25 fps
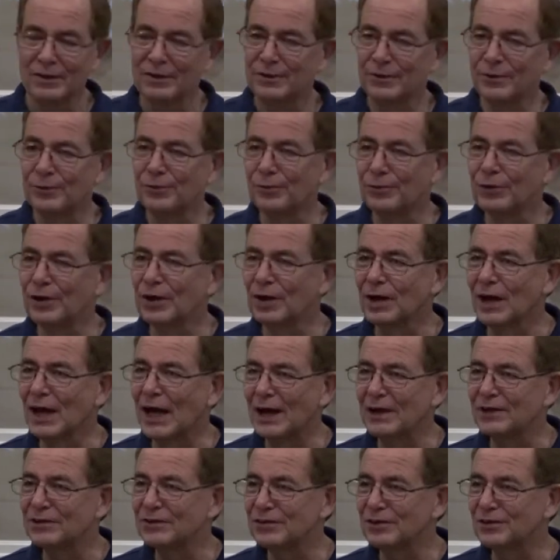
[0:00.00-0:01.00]
You
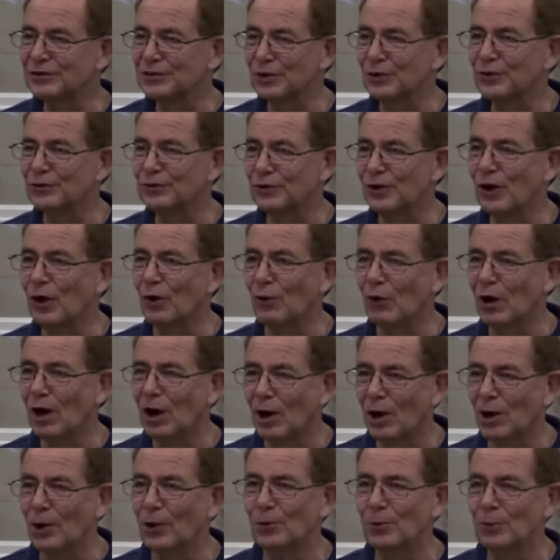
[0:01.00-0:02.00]
realize that there's no
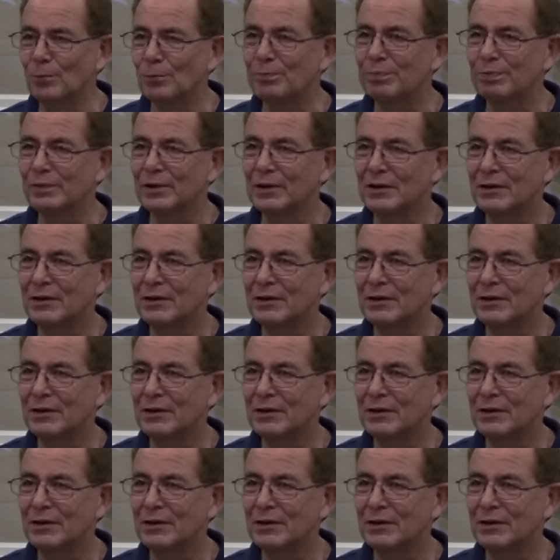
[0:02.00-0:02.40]
hope